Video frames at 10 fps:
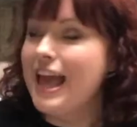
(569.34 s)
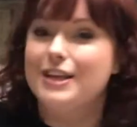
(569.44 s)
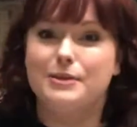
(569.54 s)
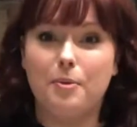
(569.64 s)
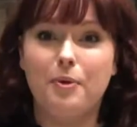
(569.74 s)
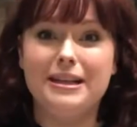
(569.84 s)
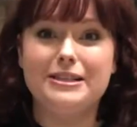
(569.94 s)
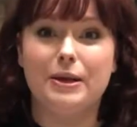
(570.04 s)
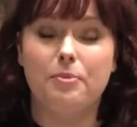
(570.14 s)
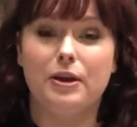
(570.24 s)
So our brain's
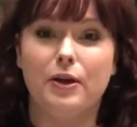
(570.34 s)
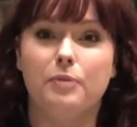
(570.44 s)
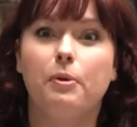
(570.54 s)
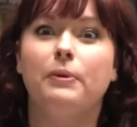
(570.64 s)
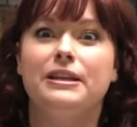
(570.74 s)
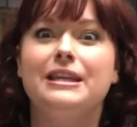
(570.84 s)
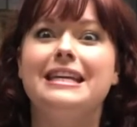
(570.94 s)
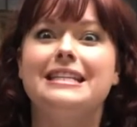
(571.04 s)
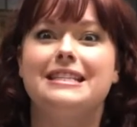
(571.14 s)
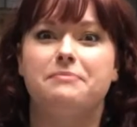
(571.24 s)
looking pretty good, but we
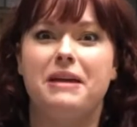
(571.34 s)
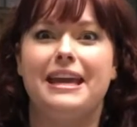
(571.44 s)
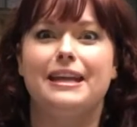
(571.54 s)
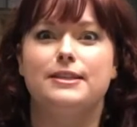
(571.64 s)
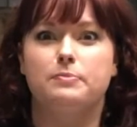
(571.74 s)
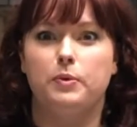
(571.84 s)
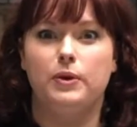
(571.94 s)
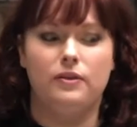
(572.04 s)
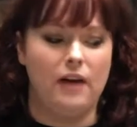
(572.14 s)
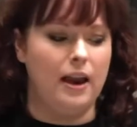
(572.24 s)
need to make it spooky
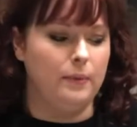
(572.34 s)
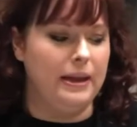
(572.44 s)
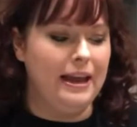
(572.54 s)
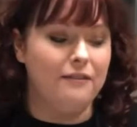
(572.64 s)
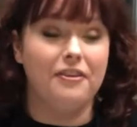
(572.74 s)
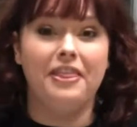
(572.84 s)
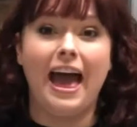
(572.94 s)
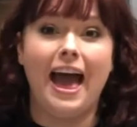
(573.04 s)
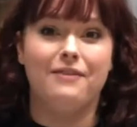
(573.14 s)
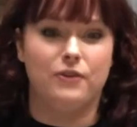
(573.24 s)
for Halloween. And for
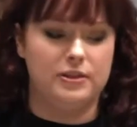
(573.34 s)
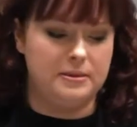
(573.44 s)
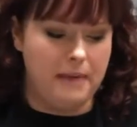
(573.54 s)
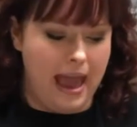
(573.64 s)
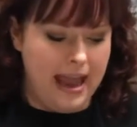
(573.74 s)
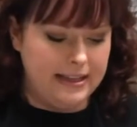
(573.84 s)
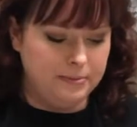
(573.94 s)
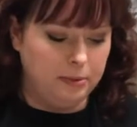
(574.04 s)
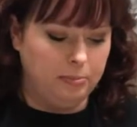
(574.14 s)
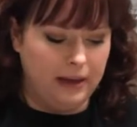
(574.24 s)
that, I've got some
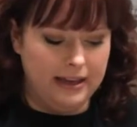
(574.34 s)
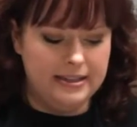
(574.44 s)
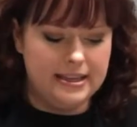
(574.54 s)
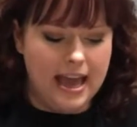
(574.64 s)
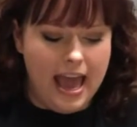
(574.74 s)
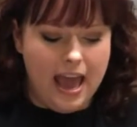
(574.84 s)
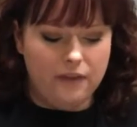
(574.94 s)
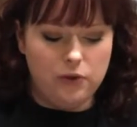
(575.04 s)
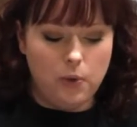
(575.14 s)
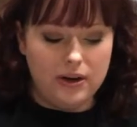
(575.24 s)
edible blood. If
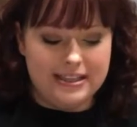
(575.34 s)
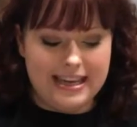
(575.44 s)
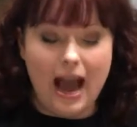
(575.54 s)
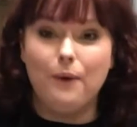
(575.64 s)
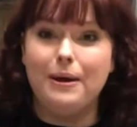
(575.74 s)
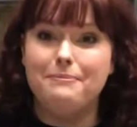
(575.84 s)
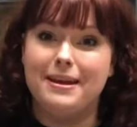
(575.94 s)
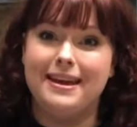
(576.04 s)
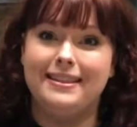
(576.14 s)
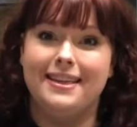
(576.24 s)
you want to see how I
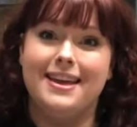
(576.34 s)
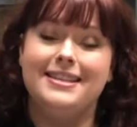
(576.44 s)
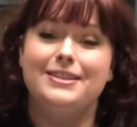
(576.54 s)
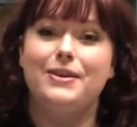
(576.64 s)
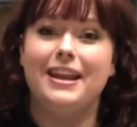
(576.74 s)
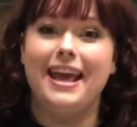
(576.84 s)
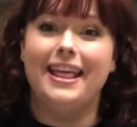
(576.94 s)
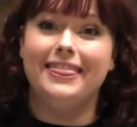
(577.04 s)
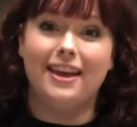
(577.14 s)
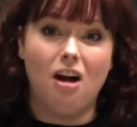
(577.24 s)
made this, you can
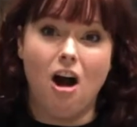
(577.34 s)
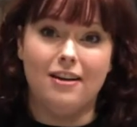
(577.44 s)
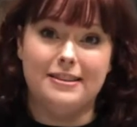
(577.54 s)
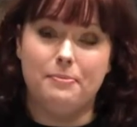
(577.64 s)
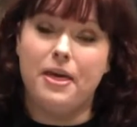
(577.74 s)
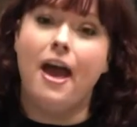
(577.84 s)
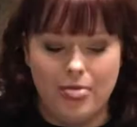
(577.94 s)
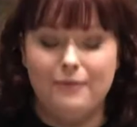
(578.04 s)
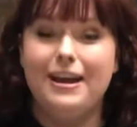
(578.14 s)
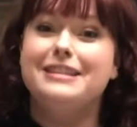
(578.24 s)
hit the card up there. The
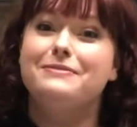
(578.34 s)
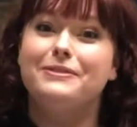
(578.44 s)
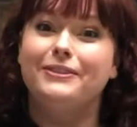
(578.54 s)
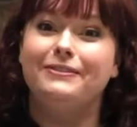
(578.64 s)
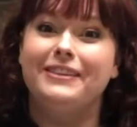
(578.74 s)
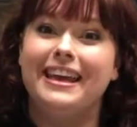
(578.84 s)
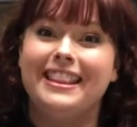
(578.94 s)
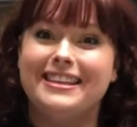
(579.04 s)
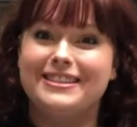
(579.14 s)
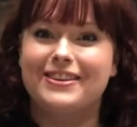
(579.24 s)
recipe will be in
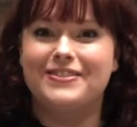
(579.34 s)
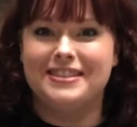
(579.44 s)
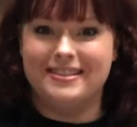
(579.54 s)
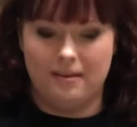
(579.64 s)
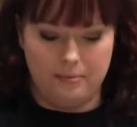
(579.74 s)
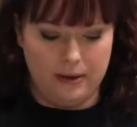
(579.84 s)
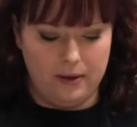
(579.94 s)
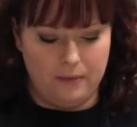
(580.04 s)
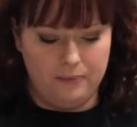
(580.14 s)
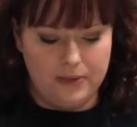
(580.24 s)
the description down
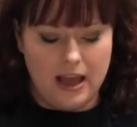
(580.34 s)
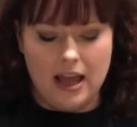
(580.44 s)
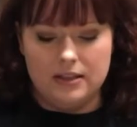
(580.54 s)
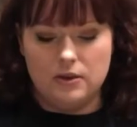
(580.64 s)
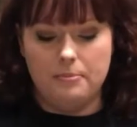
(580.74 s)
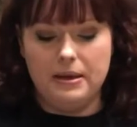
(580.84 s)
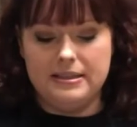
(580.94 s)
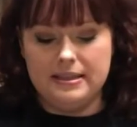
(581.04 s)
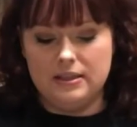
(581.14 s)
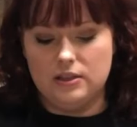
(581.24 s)
below. So I'm
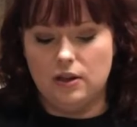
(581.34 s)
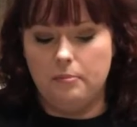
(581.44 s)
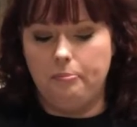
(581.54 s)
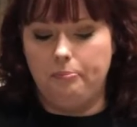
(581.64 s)
basically just going to